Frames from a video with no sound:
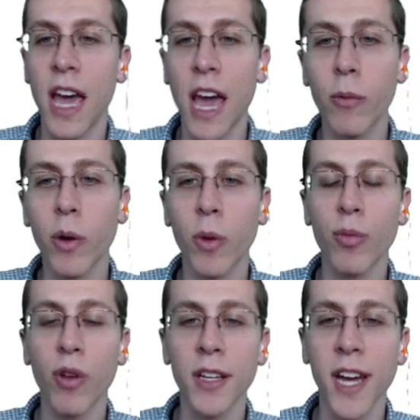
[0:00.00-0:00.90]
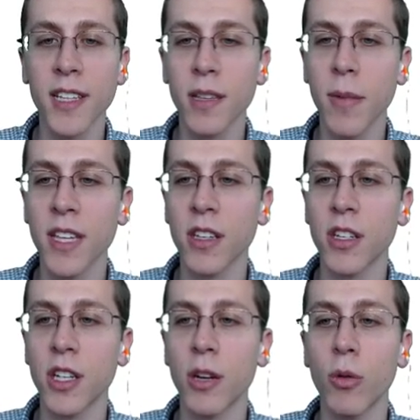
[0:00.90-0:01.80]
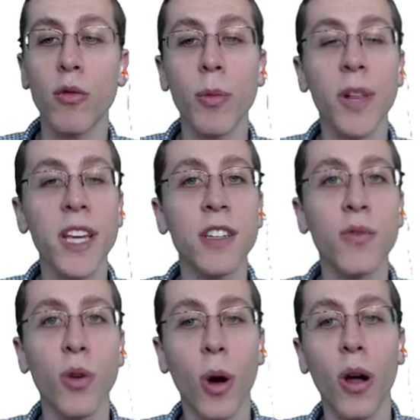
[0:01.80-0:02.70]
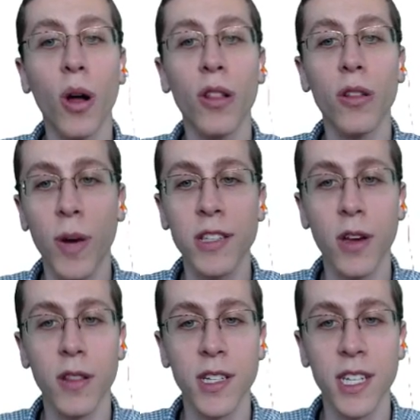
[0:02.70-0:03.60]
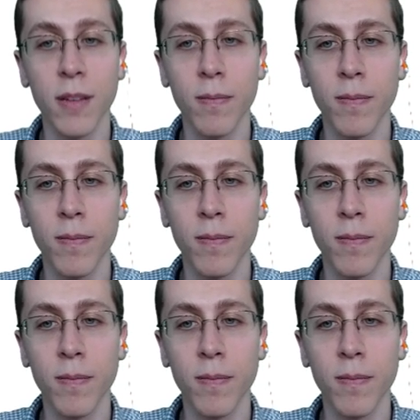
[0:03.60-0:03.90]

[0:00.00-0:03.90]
and when we broadcast the message, it will replace it for all the robots on the team.